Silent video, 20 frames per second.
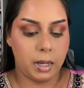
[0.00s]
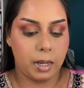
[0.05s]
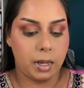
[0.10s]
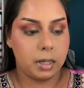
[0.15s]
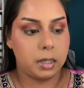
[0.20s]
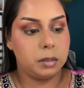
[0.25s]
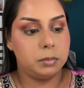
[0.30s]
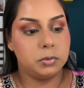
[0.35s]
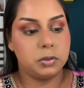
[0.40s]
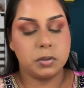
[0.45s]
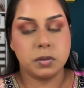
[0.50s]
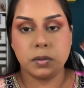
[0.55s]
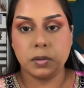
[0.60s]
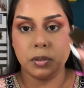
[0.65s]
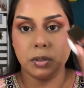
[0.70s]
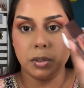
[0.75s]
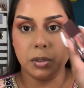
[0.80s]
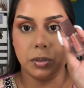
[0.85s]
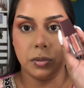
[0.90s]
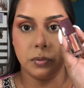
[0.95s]
and I'm just
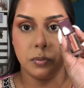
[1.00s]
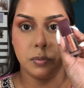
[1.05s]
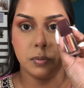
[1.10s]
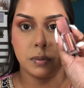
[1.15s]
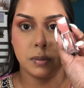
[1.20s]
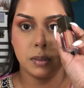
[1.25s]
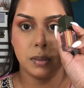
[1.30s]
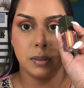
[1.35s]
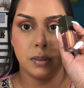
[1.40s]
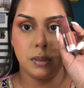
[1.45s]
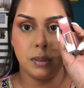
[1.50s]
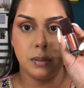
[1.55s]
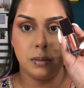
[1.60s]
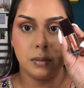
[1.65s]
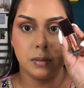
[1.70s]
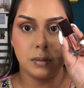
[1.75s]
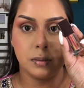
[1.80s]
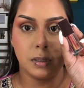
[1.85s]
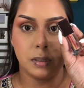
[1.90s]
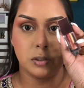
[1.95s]
gonna use the
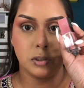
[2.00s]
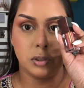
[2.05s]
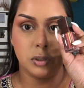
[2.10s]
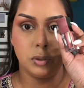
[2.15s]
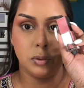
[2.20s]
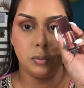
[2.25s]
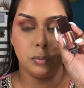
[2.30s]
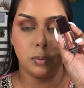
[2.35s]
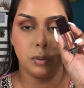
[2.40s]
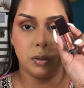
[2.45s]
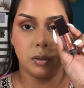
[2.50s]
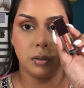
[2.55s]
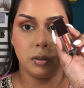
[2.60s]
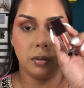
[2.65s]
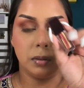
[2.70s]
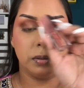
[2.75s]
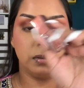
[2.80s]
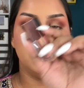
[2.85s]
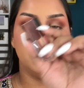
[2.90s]
Natasha Denona.